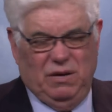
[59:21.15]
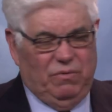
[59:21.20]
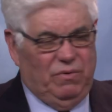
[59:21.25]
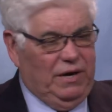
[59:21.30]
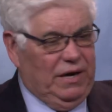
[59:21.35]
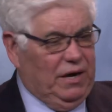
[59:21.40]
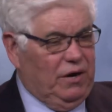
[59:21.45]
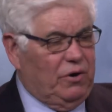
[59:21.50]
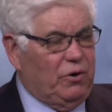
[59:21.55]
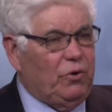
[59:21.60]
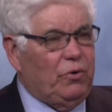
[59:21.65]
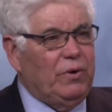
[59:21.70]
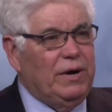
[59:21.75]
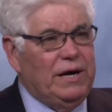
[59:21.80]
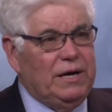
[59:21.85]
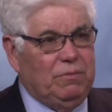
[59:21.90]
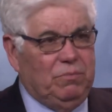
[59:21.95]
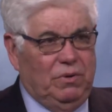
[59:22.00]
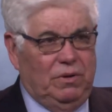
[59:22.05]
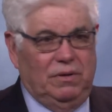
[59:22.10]
They were
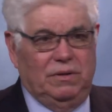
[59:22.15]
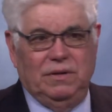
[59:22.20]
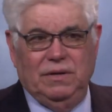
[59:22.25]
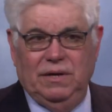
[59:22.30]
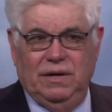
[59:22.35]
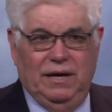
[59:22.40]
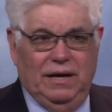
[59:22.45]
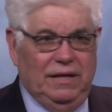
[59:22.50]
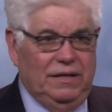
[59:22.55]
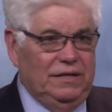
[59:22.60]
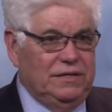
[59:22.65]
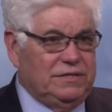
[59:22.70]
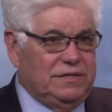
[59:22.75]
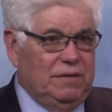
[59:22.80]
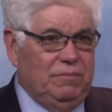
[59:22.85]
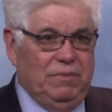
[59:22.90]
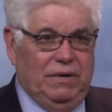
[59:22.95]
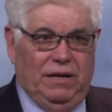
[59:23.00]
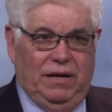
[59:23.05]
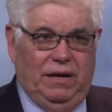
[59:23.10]
incredible in
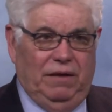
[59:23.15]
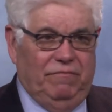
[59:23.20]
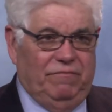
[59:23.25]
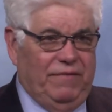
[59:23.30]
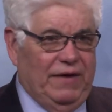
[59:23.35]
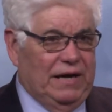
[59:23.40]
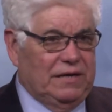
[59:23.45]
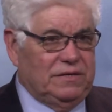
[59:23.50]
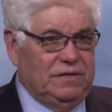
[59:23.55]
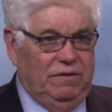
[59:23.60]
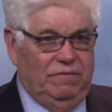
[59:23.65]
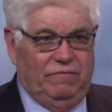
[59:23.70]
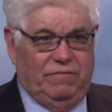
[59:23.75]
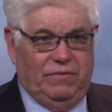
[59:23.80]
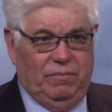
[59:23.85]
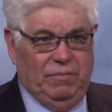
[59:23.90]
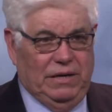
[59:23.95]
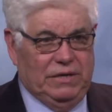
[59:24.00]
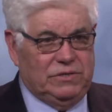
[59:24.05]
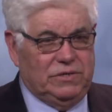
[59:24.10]
disseminating facts and
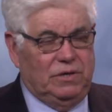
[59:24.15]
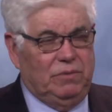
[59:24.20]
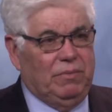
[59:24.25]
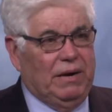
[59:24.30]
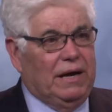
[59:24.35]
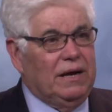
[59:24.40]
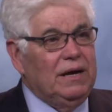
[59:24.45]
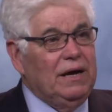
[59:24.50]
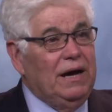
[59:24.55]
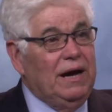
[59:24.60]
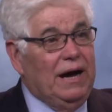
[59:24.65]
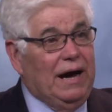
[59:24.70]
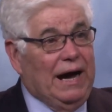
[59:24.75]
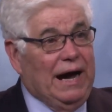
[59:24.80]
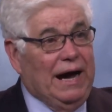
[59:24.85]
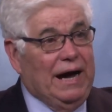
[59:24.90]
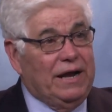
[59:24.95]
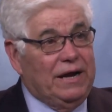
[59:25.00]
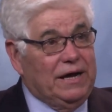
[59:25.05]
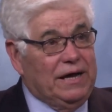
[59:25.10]
information about
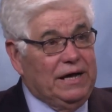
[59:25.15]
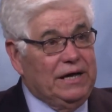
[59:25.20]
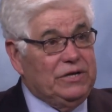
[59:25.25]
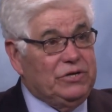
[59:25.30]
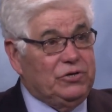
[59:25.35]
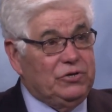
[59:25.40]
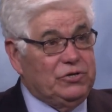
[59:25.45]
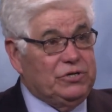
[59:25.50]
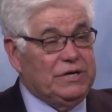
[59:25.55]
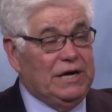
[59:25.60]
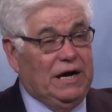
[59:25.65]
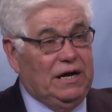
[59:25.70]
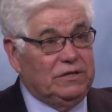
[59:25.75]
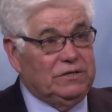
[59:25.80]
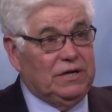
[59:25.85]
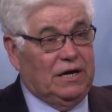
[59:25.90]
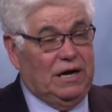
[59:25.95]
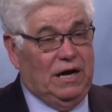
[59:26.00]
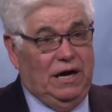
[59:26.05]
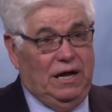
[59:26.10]
how to get your
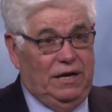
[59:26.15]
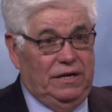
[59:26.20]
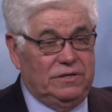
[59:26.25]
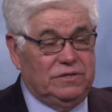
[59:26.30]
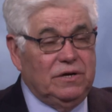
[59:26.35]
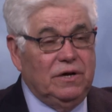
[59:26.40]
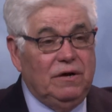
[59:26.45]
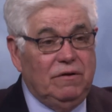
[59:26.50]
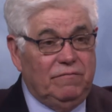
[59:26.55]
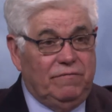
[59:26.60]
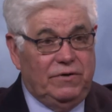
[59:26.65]
child to college.